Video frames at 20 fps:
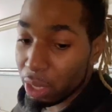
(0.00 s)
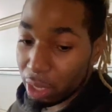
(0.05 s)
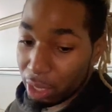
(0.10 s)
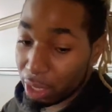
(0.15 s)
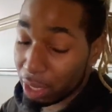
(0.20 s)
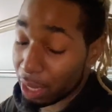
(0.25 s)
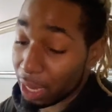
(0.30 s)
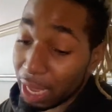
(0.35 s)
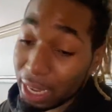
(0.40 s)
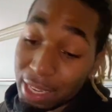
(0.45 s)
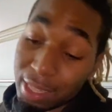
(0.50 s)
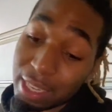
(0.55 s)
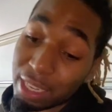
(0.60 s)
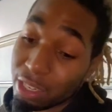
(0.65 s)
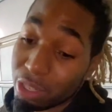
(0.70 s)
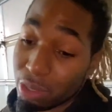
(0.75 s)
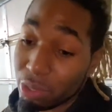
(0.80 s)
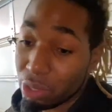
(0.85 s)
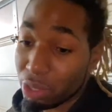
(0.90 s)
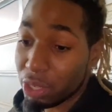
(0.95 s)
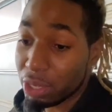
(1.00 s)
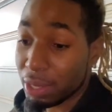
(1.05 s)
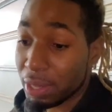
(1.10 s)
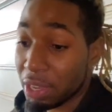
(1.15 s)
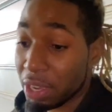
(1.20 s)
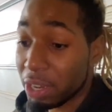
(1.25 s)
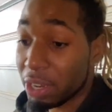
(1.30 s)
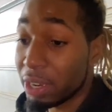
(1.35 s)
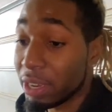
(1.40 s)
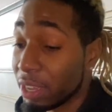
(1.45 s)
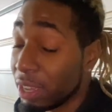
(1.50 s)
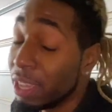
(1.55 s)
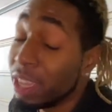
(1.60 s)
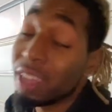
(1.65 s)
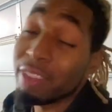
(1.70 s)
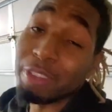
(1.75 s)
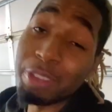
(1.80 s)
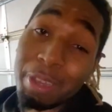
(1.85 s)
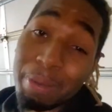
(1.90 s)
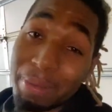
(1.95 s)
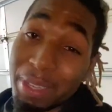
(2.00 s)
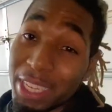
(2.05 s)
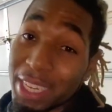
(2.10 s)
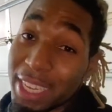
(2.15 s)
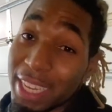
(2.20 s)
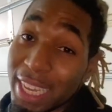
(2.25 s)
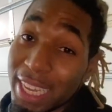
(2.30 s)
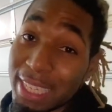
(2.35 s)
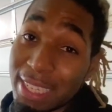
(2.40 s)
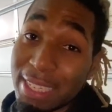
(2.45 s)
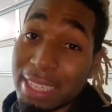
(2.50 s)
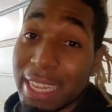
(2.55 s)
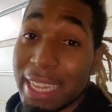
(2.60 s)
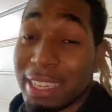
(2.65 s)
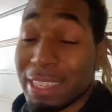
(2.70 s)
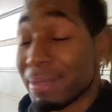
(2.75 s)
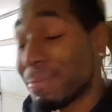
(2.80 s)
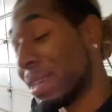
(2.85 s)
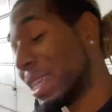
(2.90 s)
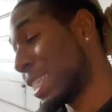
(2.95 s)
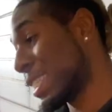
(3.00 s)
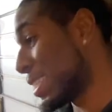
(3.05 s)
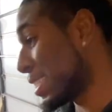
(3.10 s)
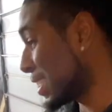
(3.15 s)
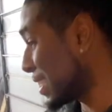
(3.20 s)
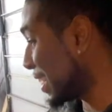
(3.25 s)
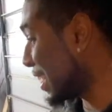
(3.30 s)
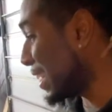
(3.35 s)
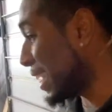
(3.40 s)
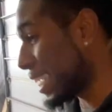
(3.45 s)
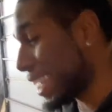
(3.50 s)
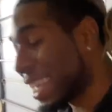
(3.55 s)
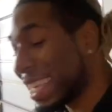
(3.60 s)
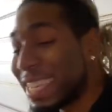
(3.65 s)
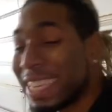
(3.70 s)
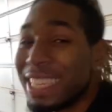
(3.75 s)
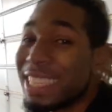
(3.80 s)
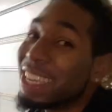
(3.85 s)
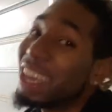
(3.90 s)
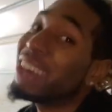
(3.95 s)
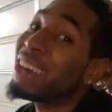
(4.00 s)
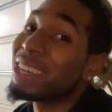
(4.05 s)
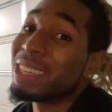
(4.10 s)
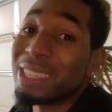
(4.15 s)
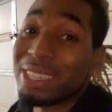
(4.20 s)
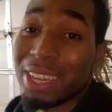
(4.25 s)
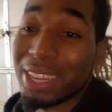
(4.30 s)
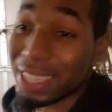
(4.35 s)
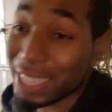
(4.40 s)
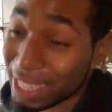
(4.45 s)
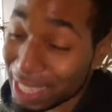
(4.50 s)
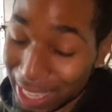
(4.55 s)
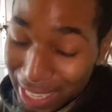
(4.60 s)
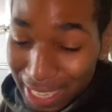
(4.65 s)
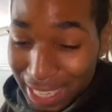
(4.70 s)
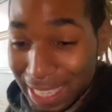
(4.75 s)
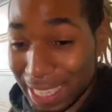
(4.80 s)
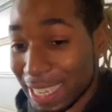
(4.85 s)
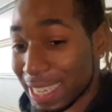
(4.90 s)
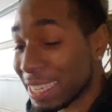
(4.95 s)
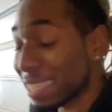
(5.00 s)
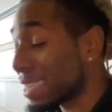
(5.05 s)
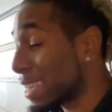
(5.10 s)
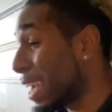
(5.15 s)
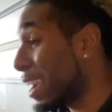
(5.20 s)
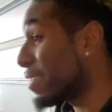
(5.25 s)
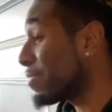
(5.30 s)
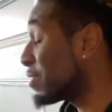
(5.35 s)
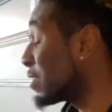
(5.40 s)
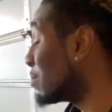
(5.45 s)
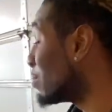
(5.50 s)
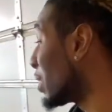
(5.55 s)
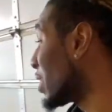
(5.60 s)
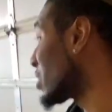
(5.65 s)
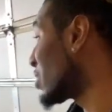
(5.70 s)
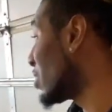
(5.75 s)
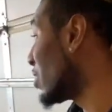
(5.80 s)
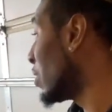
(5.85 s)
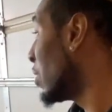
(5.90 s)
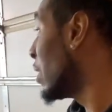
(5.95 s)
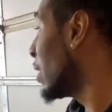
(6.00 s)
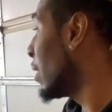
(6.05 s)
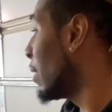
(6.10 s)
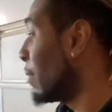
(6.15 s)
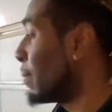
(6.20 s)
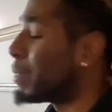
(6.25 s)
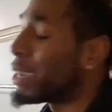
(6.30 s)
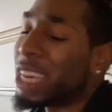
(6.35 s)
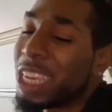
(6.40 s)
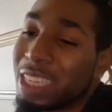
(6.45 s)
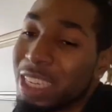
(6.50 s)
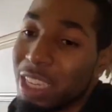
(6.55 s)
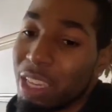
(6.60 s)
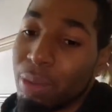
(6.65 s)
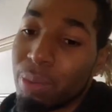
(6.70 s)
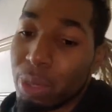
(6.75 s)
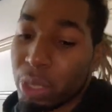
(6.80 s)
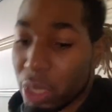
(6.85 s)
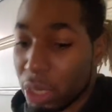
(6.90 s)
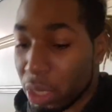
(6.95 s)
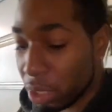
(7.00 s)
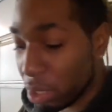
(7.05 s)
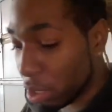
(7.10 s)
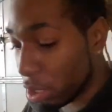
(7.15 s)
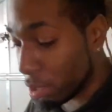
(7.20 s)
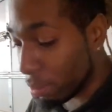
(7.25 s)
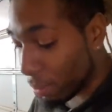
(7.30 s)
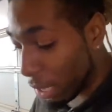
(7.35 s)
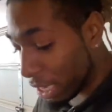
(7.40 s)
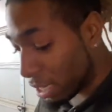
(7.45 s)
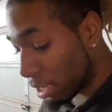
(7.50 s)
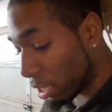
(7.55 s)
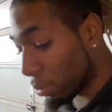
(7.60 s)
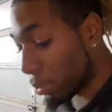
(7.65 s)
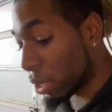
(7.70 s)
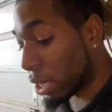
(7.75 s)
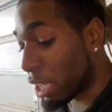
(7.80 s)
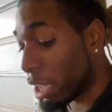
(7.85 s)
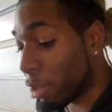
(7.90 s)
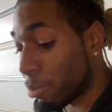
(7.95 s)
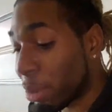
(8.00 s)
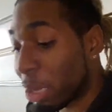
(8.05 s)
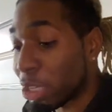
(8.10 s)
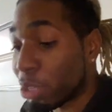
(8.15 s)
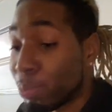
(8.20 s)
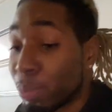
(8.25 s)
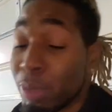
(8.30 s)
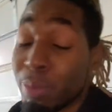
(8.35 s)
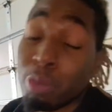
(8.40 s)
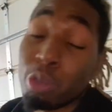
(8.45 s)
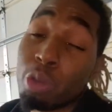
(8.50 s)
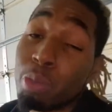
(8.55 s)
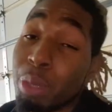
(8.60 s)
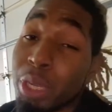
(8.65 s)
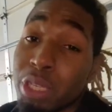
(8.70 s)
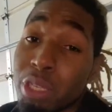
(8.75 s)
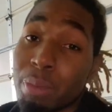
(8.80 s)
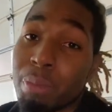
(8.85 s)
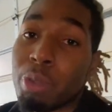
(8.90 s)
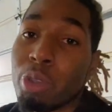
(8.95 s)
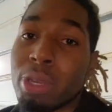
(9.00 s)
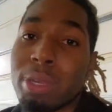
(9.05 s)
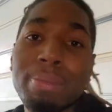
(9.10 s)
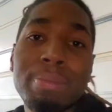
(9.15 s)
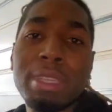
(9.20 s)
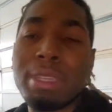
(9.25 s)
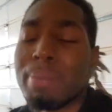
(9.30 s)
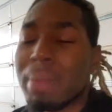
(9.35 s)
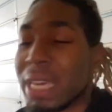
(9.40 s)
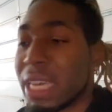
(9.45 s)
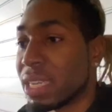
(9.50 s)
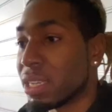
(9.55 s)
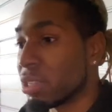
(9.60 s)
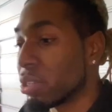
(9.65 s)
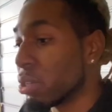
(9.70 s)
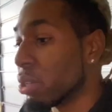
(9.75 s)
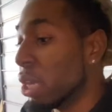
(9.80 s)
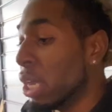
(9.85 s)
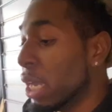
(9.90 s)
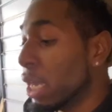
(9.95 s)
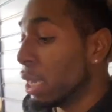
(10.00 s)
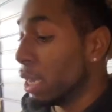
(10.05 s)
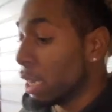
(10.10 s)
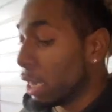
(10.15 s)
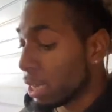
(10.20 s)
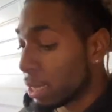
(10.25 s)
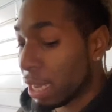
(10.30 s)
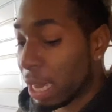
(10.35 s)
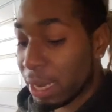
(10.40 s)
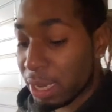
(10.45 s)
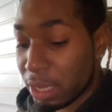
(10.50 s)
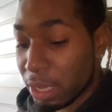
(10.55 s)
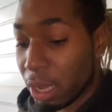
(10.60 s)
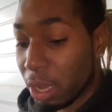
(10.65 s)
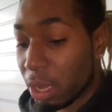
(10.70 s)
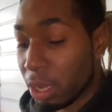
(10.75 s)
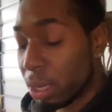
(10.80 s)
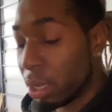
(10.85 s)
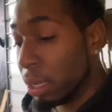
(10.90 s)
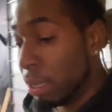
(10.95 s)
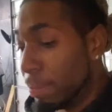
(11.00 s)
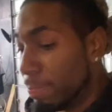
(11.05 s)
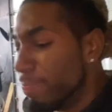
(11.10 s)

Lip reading: and a lot of things you'll just learn if you come and get a consultation, man. You know what I'm saying? I can't give you all the sauce because like I said, this is how I feed myself. But I did want to help out the people who've been supporting me, man. So a lot of y'all